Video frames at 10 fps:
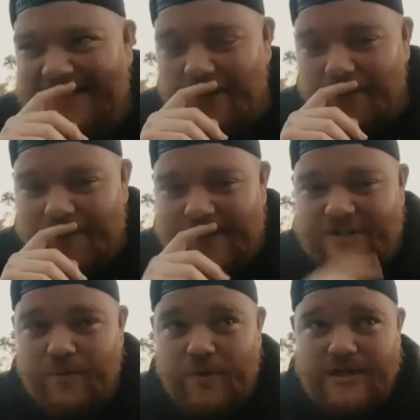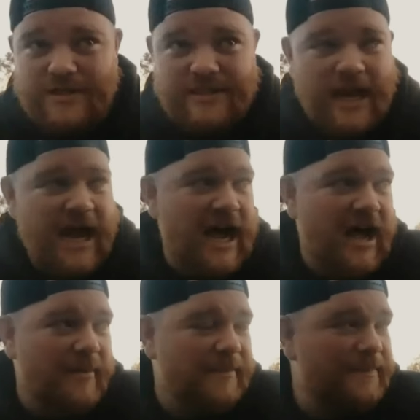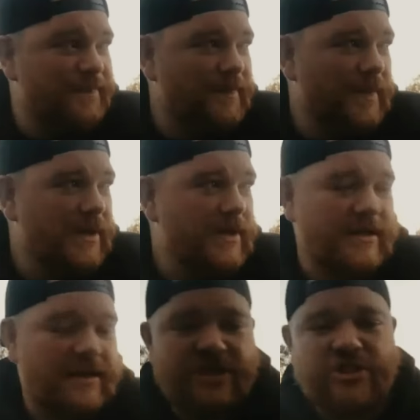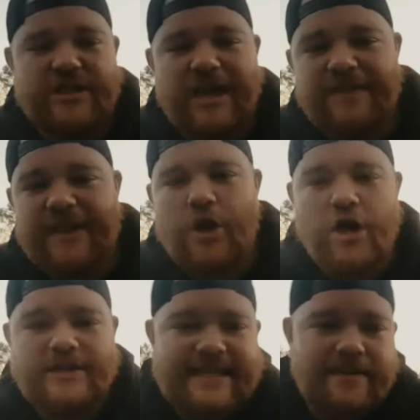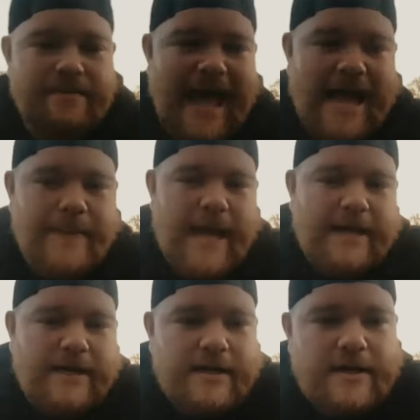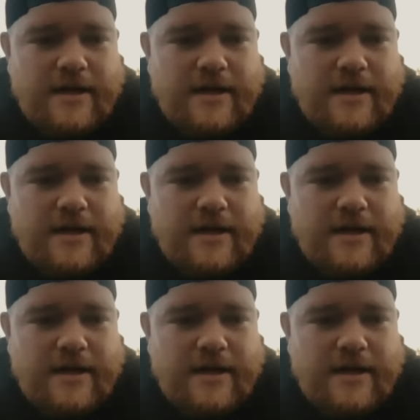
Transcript: So this was um, this is a thing called Team Backpack.